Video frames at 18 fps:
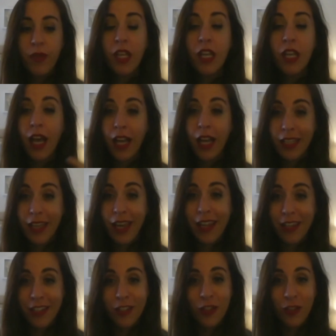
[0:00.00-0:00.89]

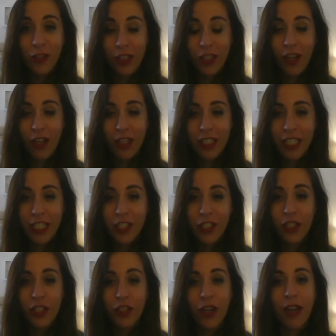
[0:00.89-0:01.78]
again during the holiday
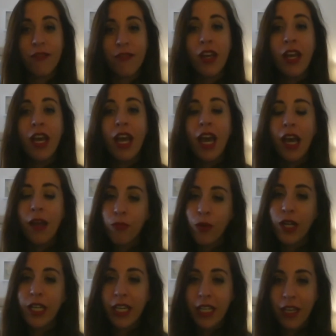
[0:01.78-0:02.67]
cheer drive and
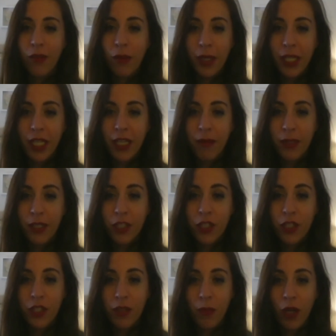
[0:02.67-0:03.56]
breaking everybody up
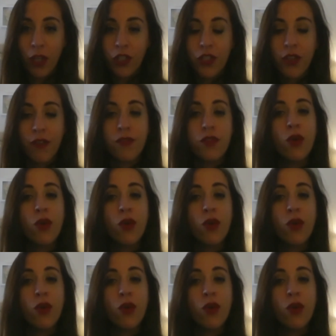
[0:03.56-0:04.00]
into small shifts.